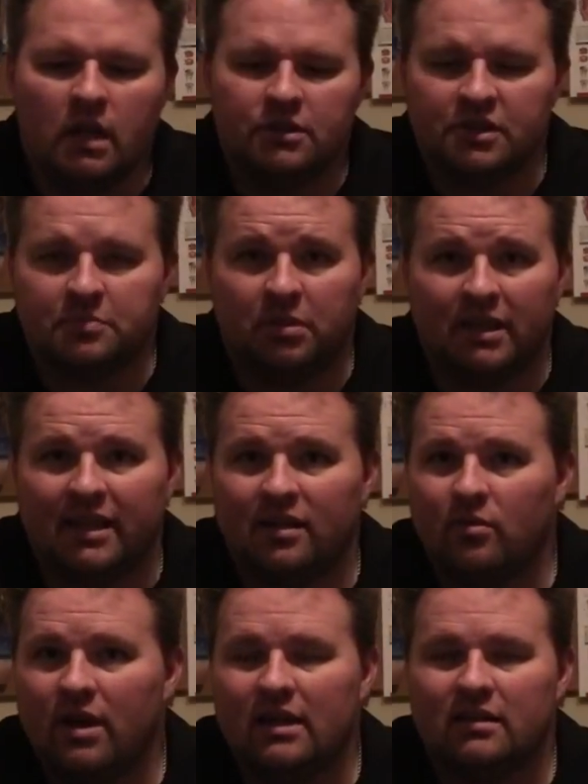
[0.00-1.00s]
just plinking
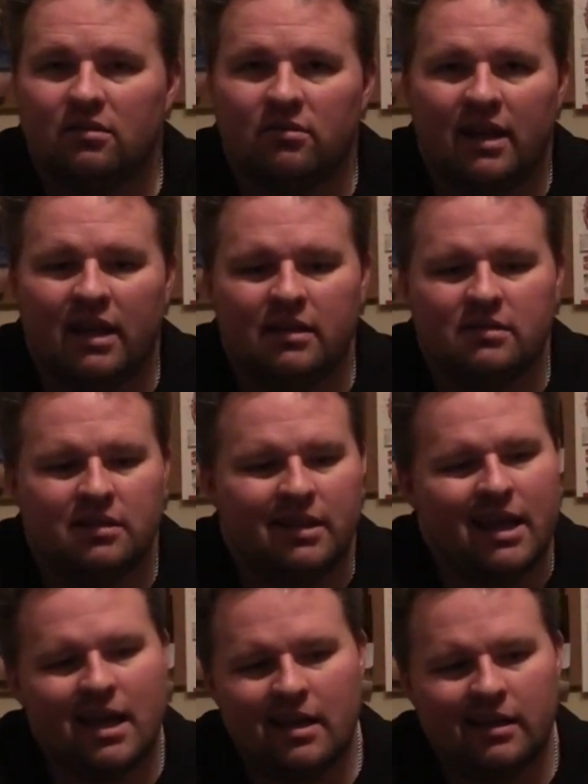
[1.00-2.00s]
away at the range. And
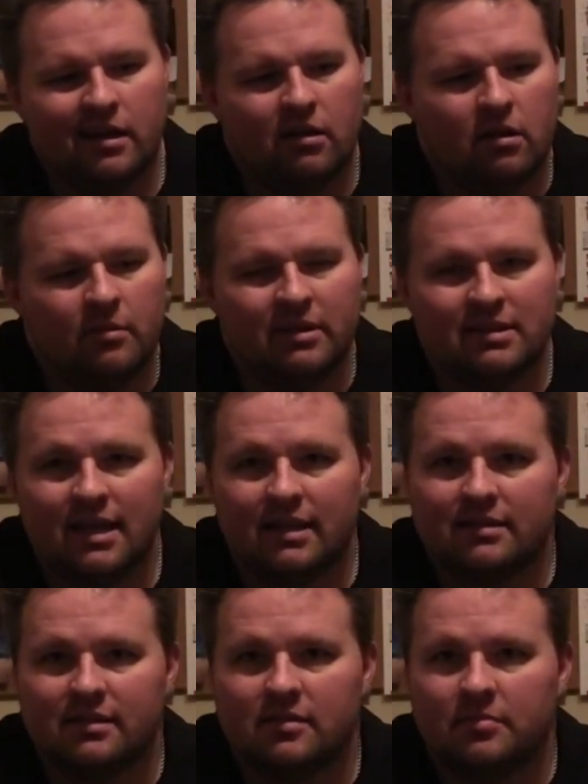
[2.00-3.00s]
yeah, you know, I'm in
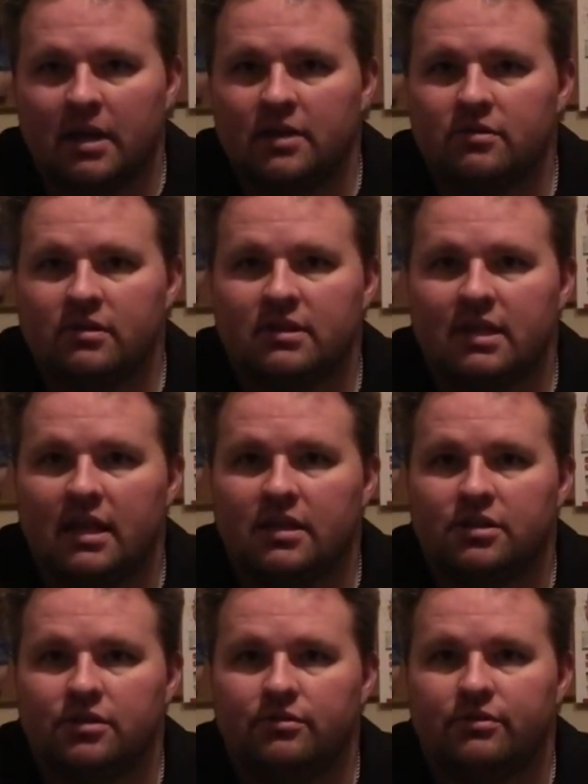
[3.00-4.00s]
Texas, patron state
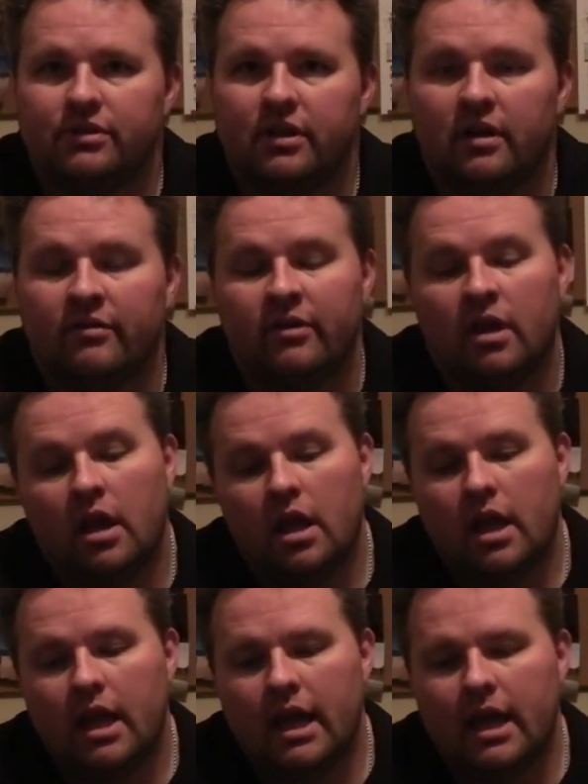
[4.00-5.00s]
of shooting stuff,
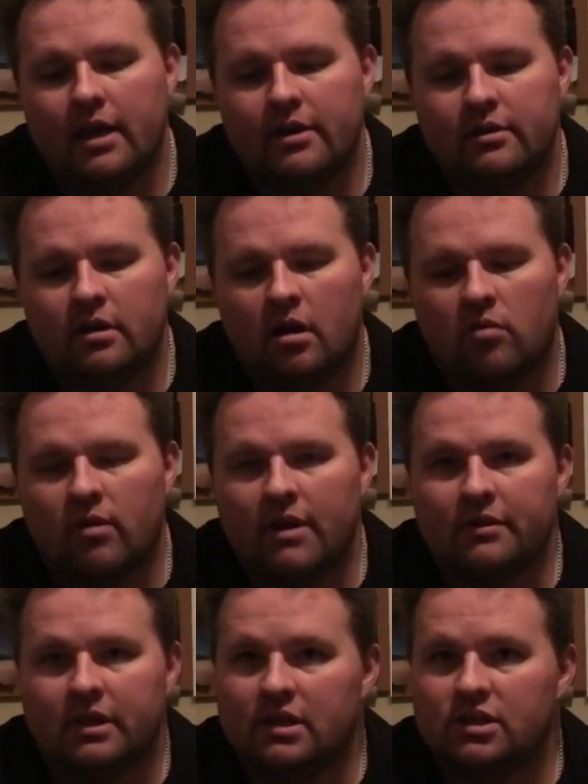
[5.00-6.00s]
and our
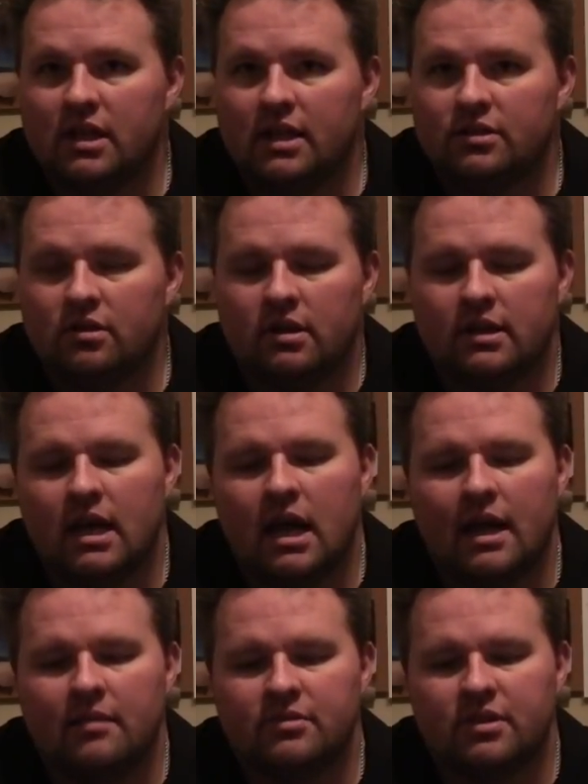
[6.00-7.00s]
weather can change on a
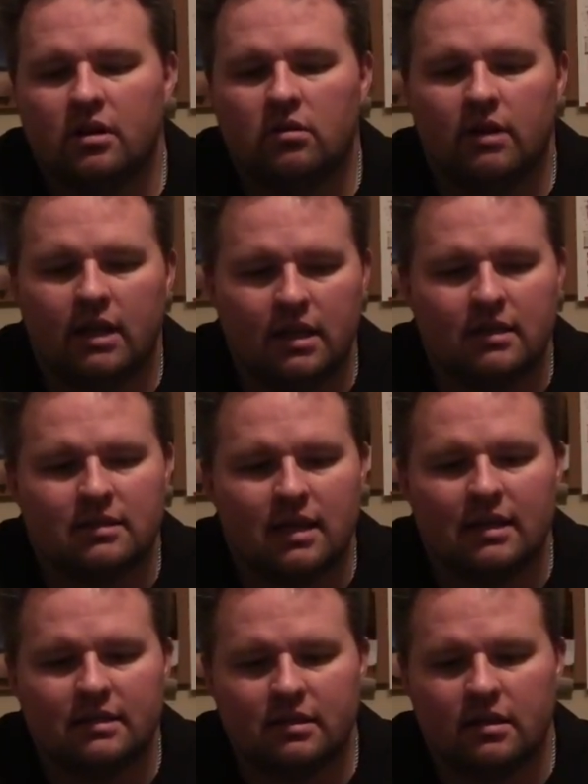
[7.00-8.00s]
dime. So it is
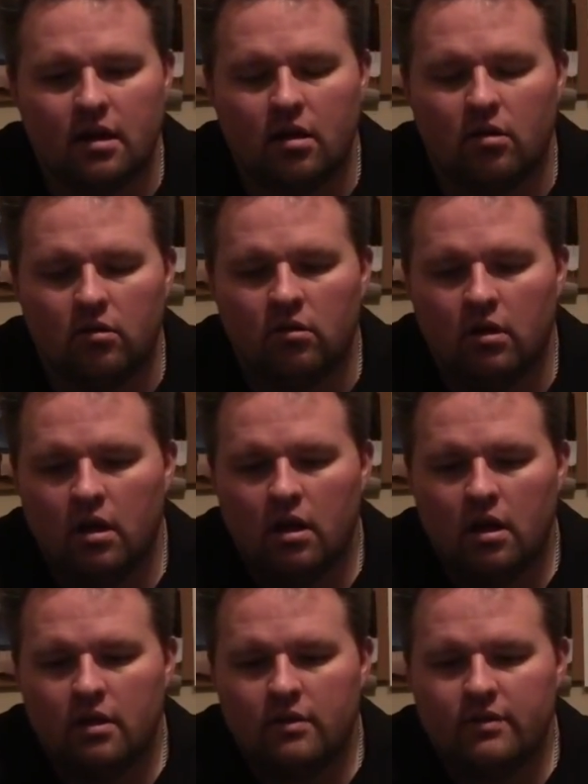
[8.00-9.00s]
nice to know
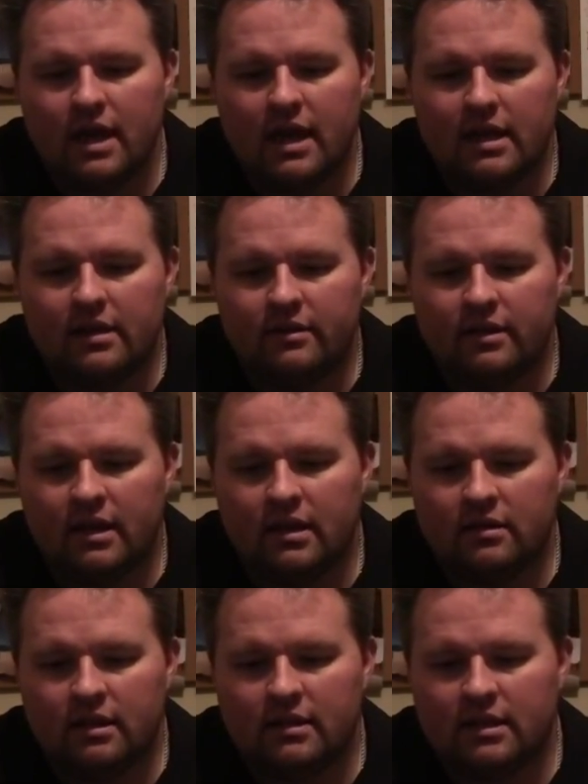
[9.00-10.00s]
that
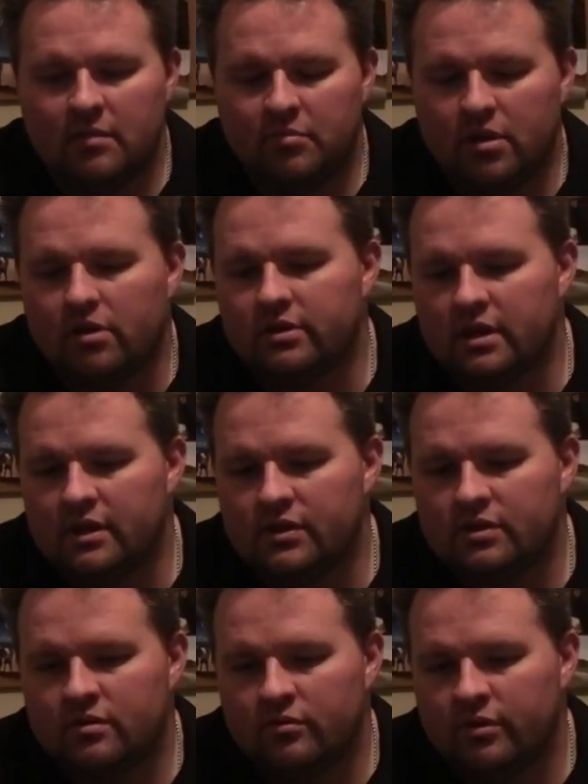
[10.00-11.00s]
that, that they built
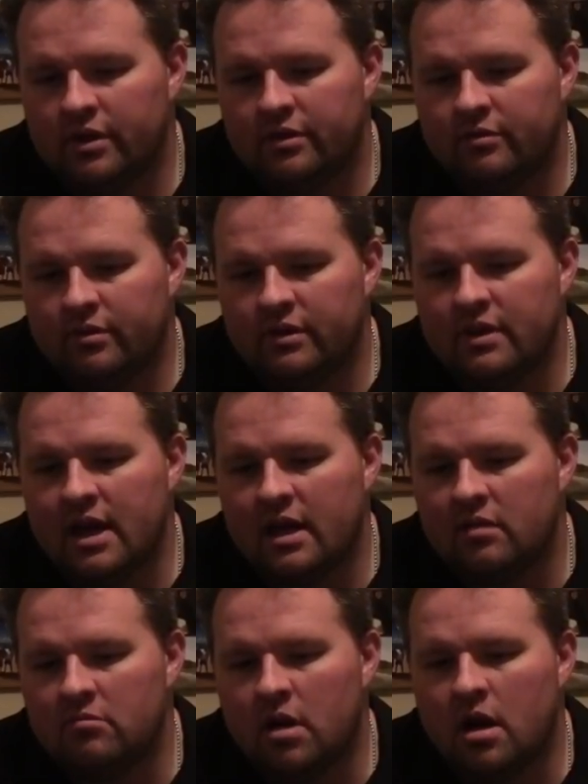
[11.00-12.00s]
this with, with
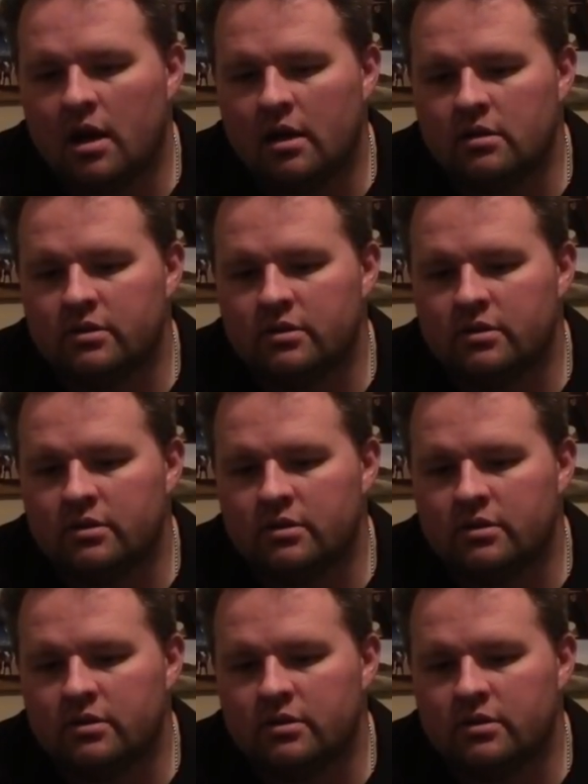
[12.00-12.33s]
that in mind.